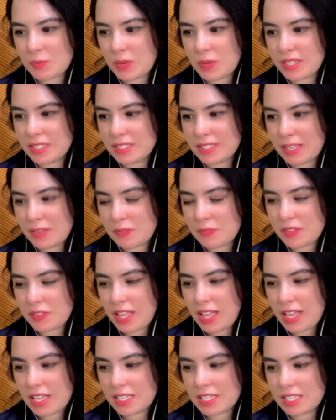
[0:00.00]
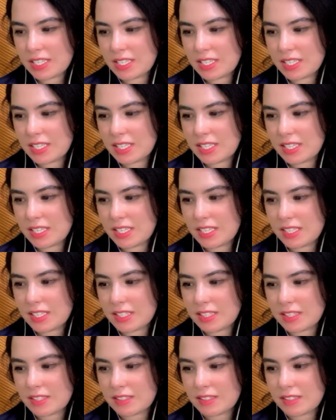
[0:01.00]
What is that flag?
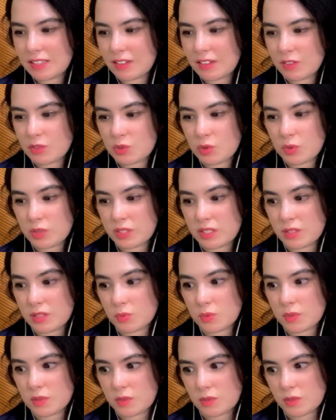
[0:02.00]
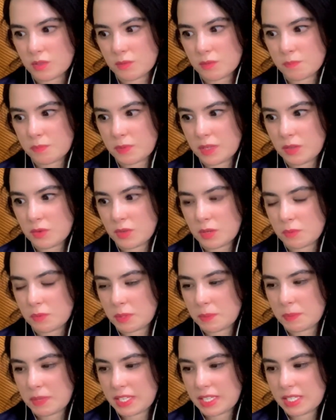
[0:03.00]
Also, this one looks
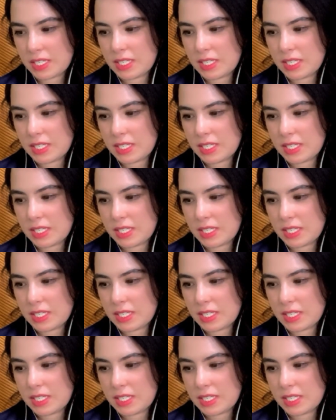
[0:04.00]
incredibly big.